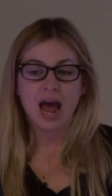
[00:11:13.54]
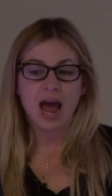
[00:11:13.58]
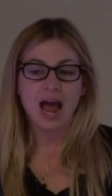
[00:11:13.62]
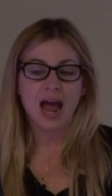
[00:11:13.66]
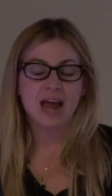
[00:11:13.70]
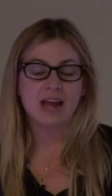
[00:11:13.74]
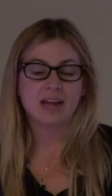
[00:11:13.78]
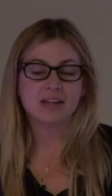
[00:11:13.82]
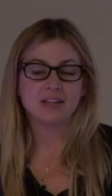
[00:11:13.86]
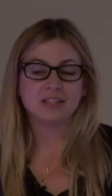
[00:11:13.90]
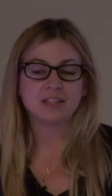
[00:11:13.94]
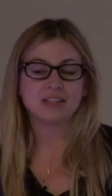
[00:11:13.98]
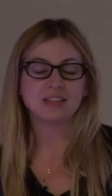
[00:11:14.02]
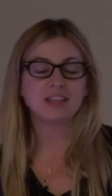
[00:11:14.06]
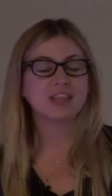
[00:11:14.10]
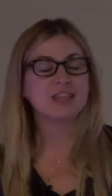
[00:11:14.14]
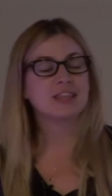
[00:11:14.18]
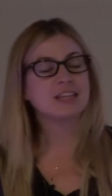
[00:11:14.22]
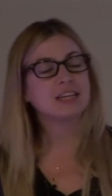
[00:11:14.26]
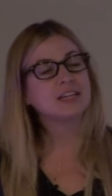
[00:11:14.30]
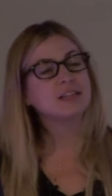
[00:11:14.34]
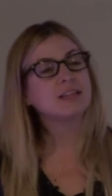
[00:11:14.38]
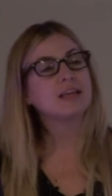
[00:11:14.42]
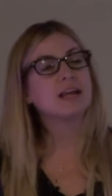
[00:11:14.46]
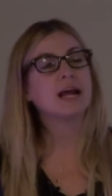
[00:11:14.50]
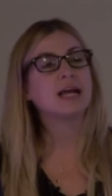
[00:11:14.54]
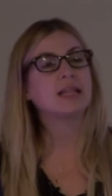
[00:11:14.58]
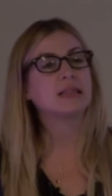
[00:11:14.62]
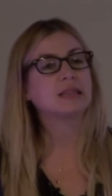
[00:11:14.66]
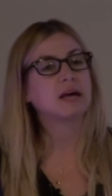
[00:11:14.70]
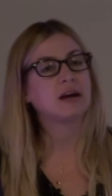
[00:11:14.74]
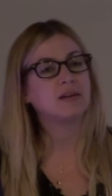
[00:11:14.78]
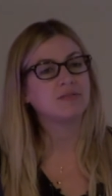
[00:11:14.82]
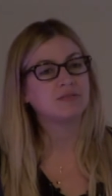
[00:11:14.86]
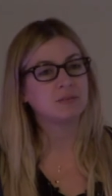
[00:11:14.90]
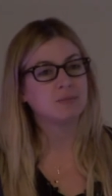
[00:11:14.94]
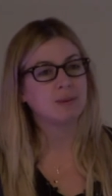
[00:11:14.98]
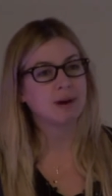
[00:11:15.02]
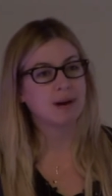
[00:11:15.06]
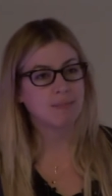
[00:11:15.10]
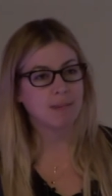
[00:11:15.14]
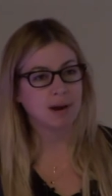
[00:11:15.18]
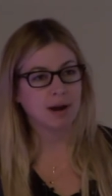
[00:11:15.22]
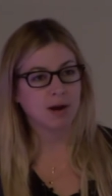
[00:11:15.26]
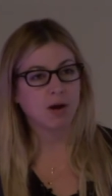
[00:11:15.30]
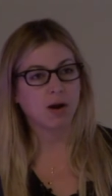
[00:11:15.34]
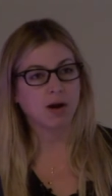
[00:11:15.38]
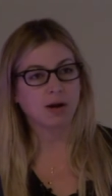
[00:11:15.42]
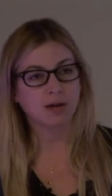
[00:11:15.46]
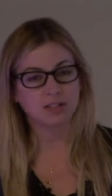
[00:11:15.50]
And the thing that I loved about
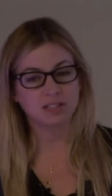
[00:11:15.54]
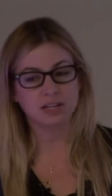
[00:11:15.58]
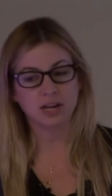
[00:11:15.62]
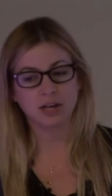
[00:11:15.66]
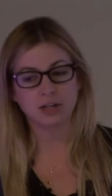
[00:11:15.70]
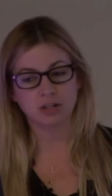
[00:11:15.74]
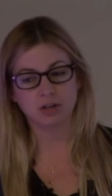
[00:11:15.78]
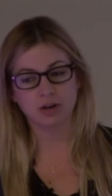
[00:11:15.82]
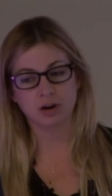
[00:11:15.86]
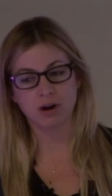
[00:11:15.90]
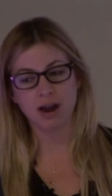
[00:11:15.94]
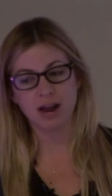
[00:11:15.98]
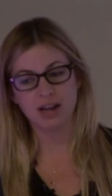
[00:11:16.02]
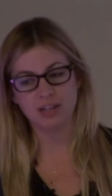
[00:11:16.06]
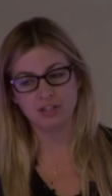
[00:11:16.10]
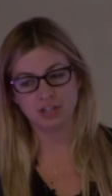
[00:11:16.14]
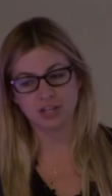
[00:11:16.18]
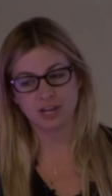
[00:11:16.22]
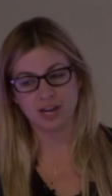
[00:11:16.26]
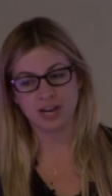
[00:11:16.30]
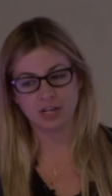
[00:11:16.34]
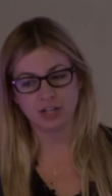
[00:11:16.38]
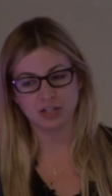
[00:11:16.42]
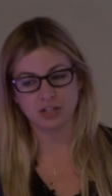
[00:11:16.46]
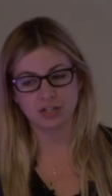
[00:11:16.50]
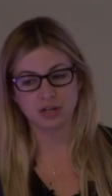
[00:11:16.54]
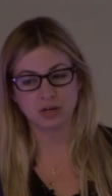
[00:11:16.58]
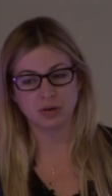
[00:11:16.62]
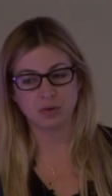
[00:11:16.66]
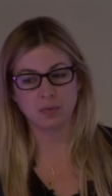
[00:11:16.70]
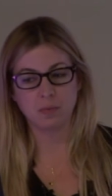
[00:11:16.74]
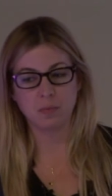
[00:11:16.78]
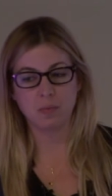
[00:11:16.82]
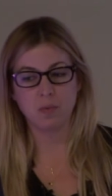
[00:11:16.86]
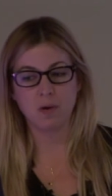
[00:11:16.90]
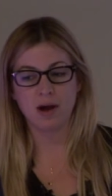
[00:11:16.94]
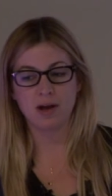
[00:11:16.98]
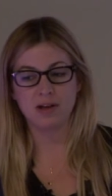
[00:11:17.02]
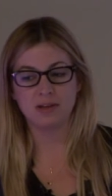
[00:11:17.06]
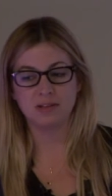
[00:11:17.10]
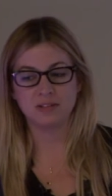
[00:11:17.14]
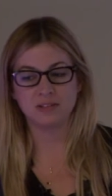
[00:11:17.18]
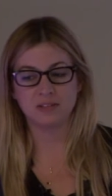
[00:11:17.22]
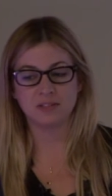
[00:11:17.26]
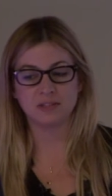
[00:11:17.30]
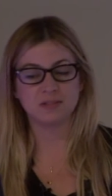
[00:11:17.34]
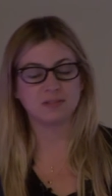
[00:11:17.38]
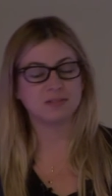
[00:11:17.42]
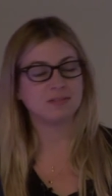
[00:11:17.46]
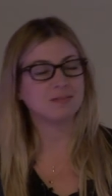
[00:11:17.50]
my architecture education
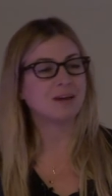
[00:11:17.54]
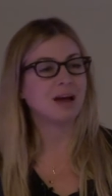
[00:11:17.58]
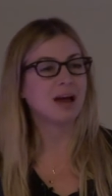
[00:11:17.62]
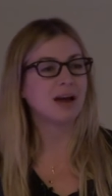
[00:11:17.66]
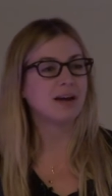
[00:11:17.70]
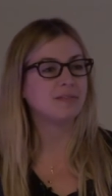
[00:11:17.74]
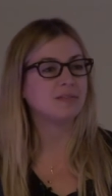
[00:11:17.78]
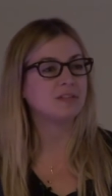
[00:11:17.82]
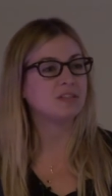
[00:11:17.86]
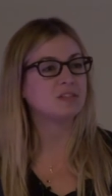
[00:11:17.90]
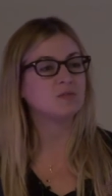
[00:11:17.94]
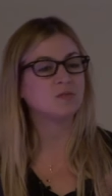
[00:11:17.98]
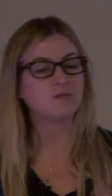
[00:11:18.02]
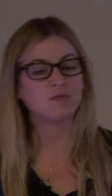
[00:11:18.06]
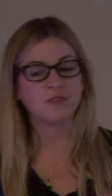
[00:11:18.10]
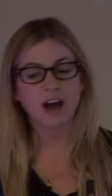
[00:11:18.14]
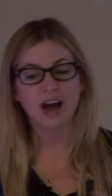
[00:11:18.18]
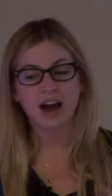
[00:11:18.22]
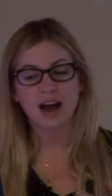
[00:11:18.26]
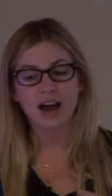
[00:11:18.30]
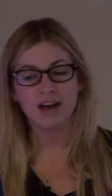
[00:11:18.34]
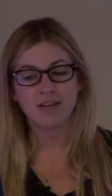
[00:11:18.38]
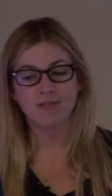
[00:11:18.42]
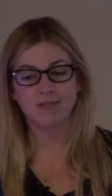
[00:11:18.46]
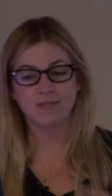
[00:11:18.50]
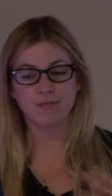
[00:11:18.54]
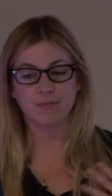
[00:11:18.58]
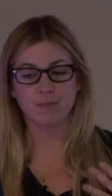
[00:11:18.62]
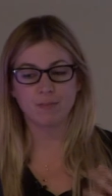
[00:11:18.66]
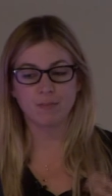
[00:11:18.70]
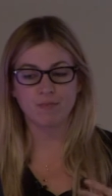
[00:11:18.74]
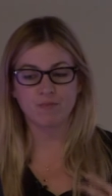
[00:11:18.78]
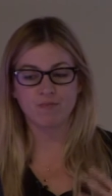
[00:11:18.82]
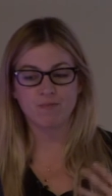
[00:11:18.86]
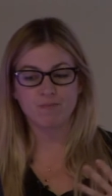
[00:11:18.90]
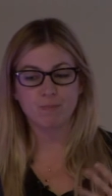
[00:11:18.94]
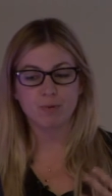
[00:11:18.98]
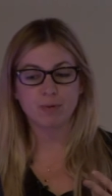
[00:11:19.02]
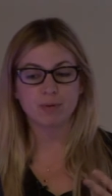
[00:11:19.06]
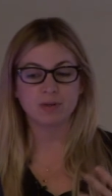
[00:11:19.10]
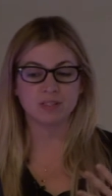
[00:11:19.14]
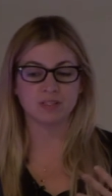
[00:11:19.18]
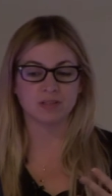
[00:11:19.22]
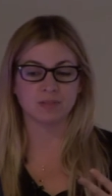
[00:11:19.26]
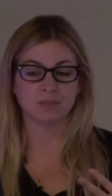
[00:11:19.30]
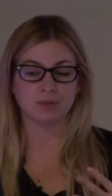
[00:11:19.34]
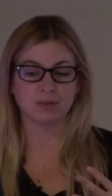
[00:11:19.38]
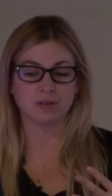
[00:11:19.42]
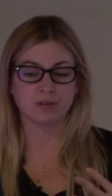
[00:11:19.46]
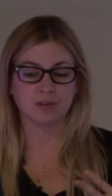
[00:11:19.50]
was kind of these five
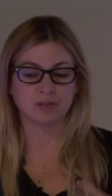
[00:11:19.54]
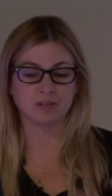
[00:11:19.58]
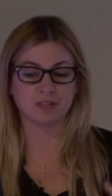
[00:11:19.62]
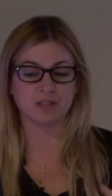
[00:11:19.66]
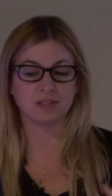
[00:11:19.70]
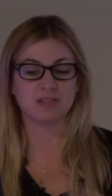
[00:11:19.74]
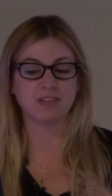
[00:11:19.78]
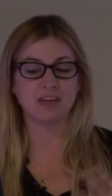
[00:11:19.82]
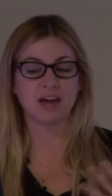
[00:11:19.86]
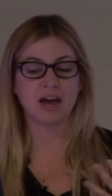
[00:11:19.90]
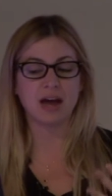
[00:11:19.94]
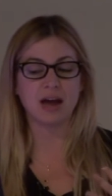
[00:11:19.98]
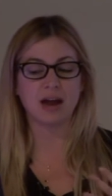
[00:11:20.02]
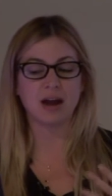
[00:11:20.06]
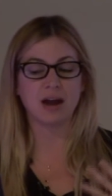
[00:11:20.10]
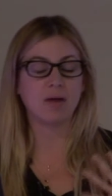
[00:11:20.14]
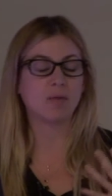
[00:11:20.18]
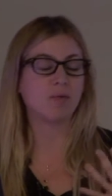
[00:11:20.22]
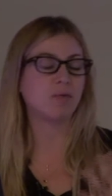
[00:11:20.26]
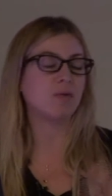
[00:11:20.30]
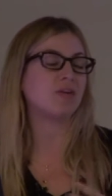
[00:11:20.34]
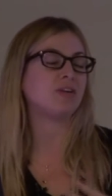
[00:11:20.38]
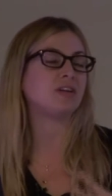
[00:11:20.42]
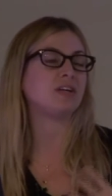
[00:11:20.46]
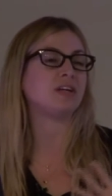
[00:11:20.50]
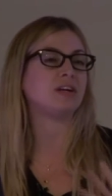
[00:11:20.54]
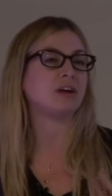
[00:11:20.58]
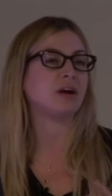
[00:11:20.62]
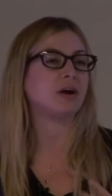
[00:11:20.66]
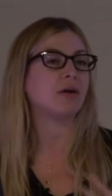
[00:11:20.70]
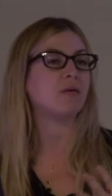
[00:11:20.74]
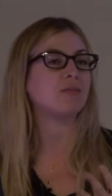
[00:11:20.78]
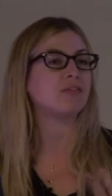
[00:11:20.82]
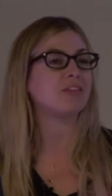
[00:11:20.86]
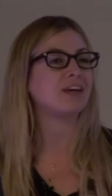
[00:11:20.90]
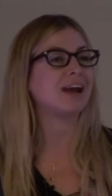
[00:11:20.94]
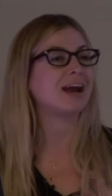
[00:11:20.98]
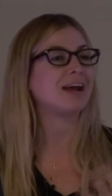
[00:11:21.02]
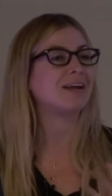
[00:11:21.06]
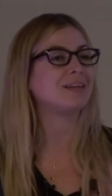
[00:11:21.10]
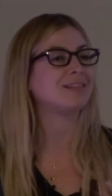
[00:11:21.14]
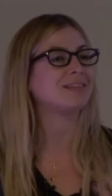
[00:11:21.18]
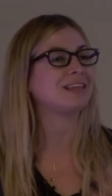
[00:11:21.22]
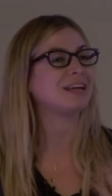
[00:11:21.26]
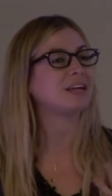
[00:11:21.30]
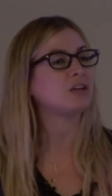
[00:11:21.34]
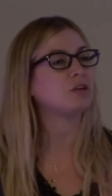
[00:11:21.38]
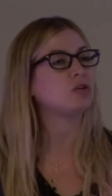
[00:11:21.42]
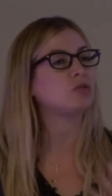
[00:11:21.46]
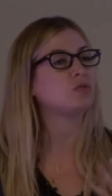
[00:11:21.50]
principles that you know that I,
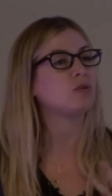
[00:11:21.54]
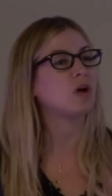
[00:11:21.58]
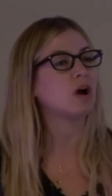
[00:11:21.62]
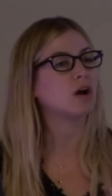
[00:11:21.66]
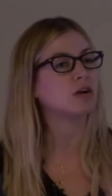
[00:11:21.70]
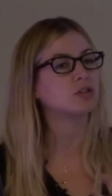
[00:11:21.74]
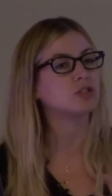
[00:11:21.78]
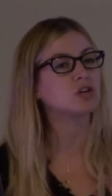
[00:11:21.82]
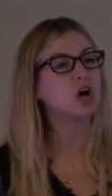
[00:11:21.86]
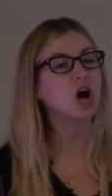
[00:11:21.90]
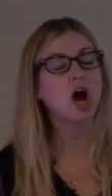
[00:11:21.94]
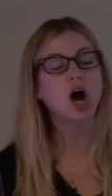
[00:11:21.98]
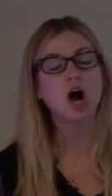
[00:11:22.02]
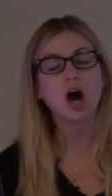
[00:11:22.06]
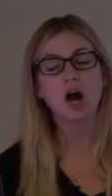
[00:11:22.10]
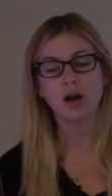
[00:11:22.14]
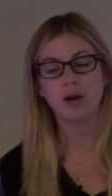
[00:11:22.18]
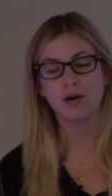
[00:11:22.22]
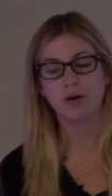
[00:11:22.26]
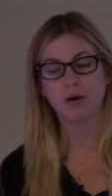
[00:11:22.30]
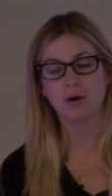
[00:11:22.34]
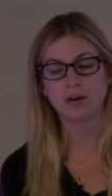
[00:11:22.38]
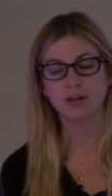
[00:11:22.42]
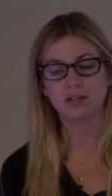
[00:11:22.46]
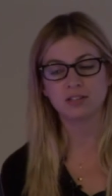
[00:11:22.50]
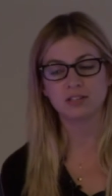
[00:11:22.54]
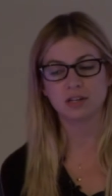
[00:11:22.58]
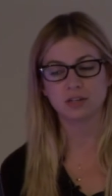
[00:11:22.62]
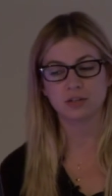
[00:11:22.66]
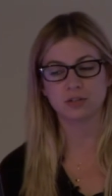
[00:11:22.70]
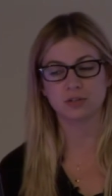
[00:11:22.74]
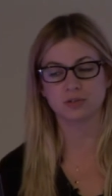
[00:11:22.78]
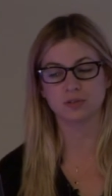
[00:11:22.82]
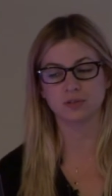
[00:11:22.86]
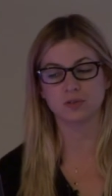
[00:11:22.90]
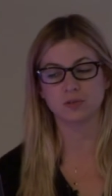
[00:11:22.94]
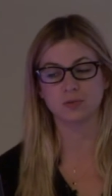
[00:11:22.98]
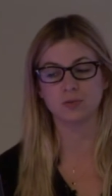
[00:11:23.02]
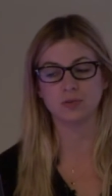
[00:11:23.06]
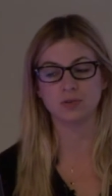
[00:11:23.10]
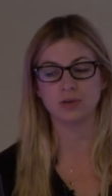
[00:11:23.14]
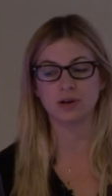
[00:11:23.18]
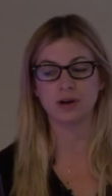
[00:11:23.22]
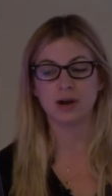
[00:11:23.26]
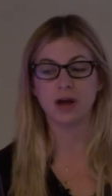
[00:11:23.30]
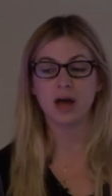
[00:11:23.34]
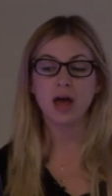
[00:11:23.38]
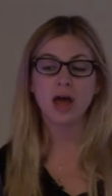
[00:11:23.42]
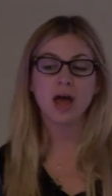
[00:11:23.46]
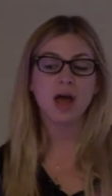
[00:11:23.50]
that you are taught in architecture
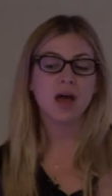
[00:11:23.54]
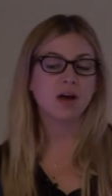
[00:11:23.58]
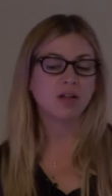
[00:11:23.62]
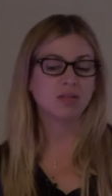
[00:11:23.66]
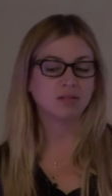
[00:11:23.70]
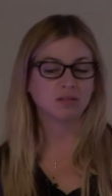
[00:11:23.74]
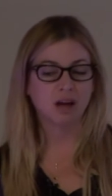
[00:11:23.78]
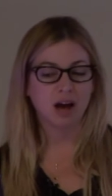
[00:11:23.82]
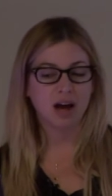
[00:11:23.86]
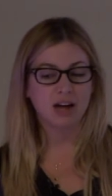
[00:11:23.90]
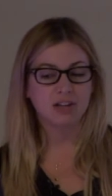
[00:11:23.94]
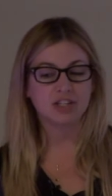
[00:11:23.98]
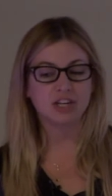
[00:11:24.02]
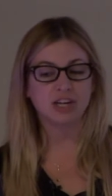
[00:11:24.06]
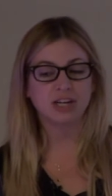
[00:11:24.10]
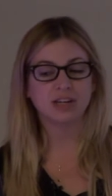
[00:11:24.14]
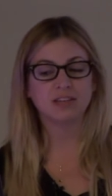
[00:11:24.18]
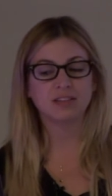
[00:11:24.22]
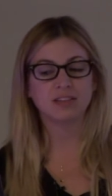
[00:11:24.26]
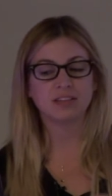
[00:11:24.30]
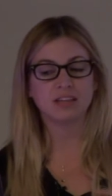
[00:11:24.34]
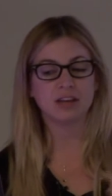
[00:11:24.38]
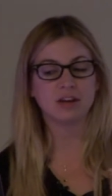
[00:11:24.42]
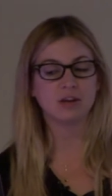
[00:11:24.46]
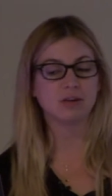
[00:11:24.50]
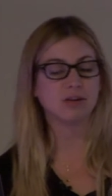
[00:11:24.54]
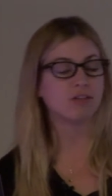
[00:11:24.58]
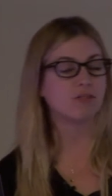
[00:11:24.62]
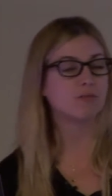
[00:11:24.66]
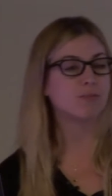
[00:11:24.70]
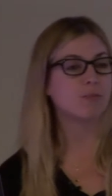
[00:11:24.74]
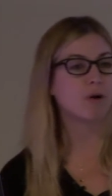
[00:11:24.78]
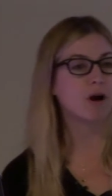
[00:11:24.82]
school: logic, the iterative